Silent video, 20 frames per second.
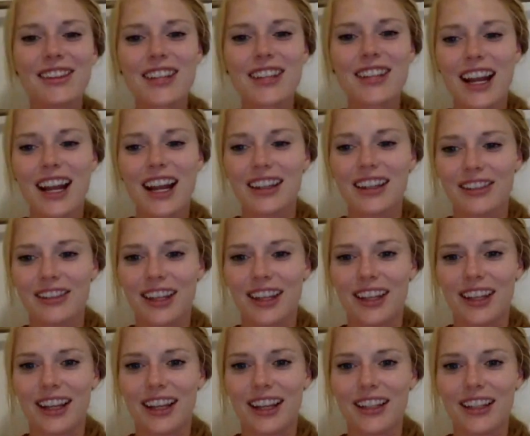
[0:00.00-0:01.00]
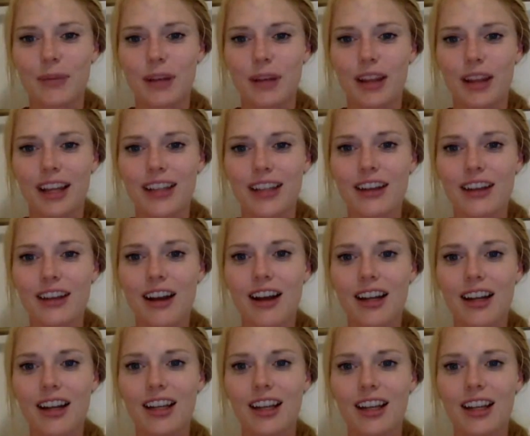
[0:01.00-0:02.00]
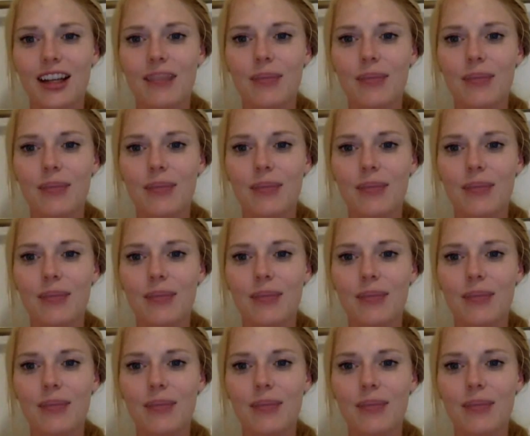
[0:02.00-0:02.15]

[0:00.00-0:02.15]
kind of things but like talking